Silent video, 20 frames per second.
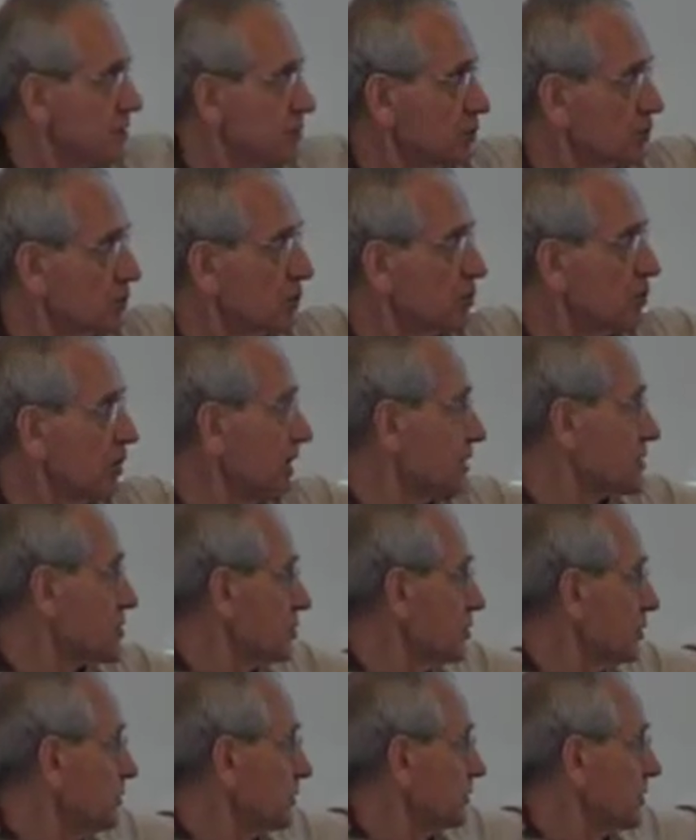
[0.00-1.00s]
would be
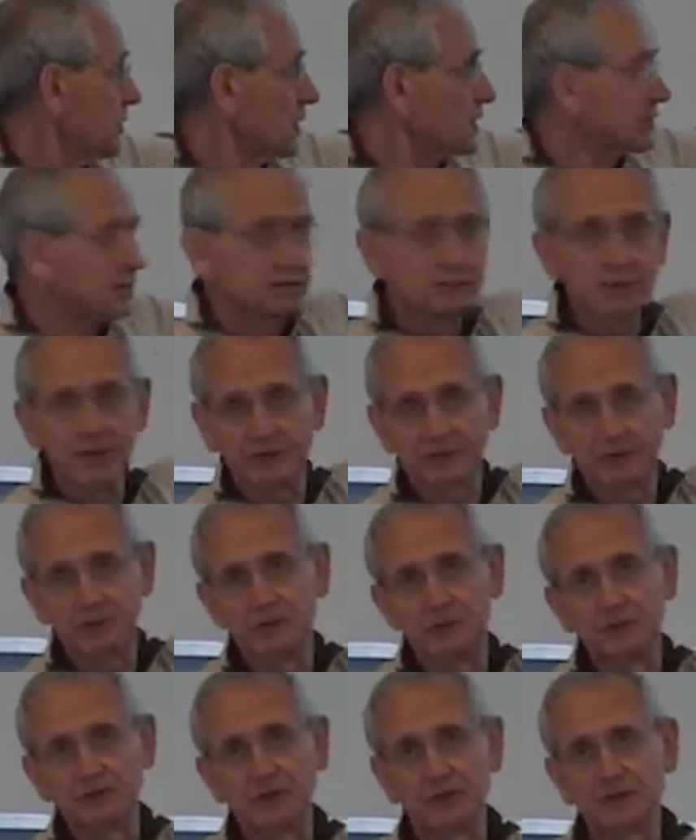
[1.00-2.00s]
based on the current
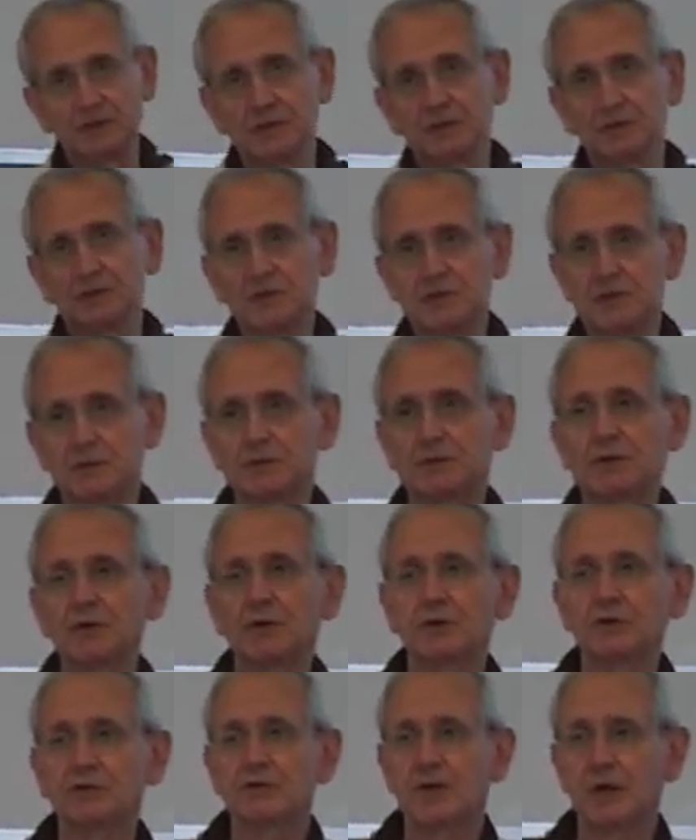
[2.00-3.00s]
pattern of activities with
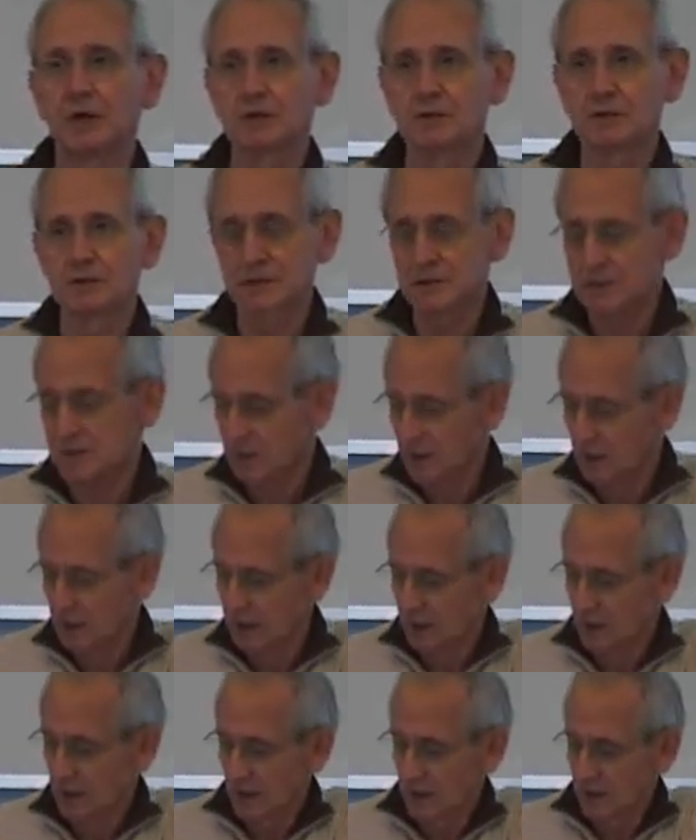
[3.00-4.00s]
no changes
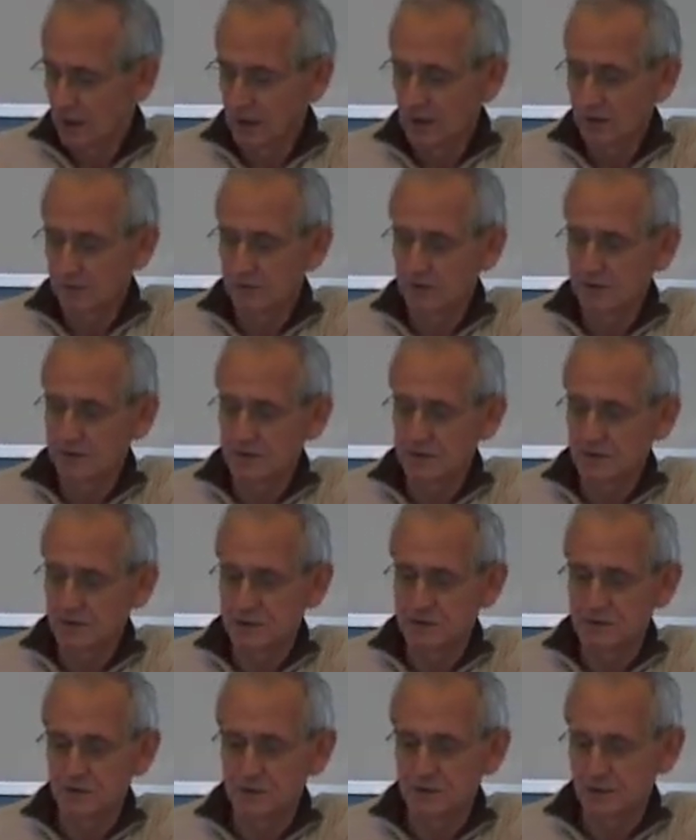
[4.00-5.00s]

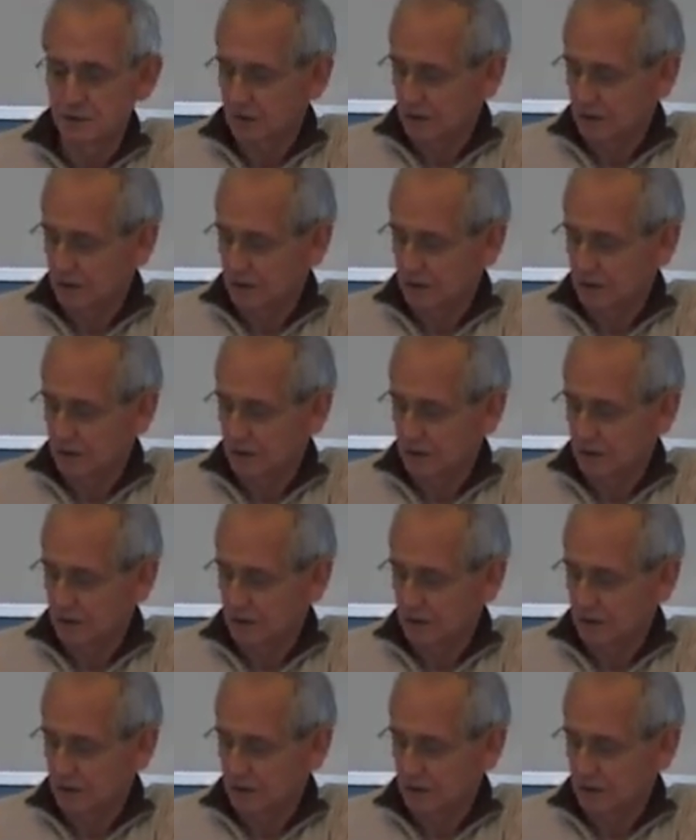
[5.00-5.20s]
envisaged in the